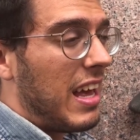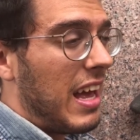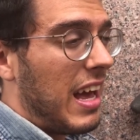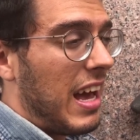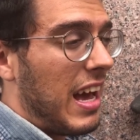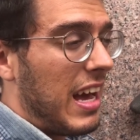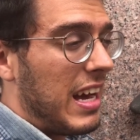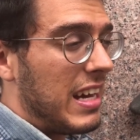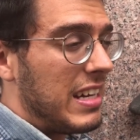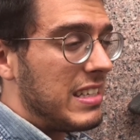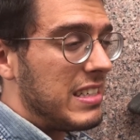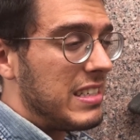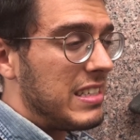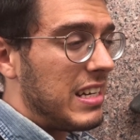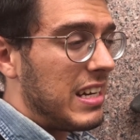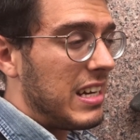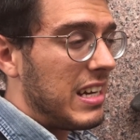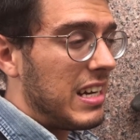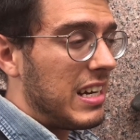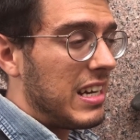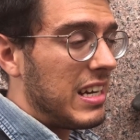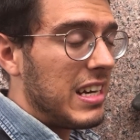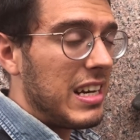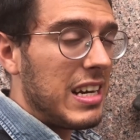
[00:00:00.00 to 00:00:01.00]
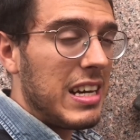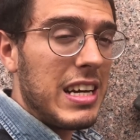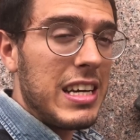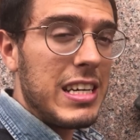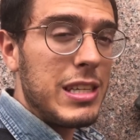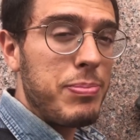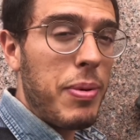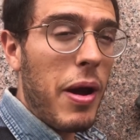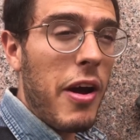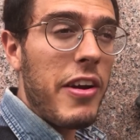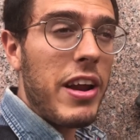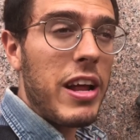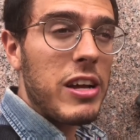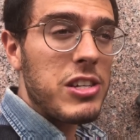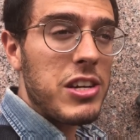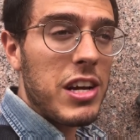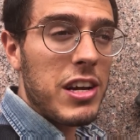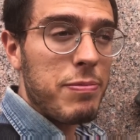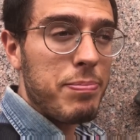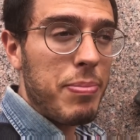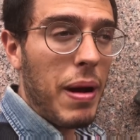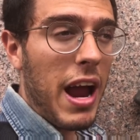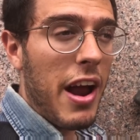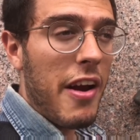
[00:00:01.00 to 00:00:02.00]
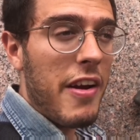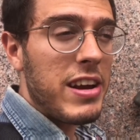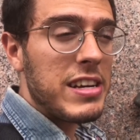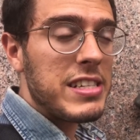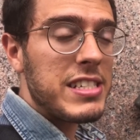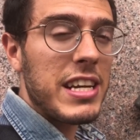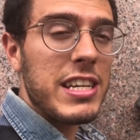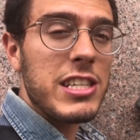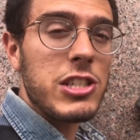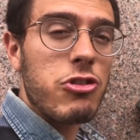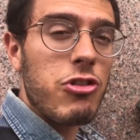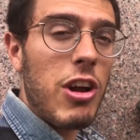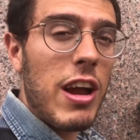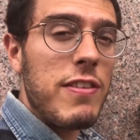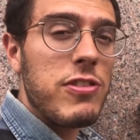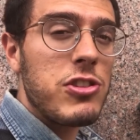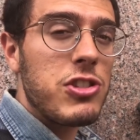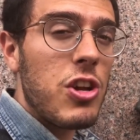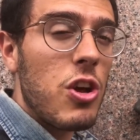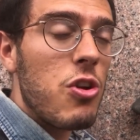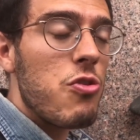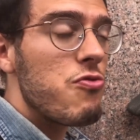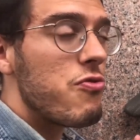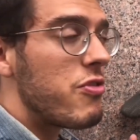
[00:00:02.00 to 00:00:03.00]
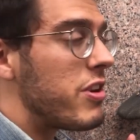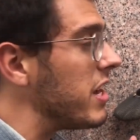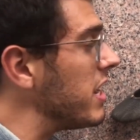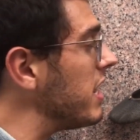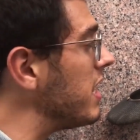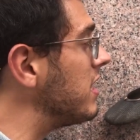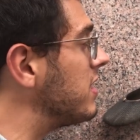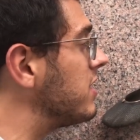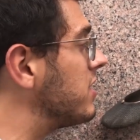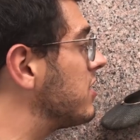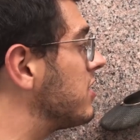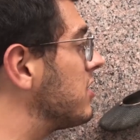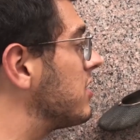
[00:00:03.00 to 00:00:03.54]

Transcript: and uh, he's buried outside of Paris, and his gravestone reads,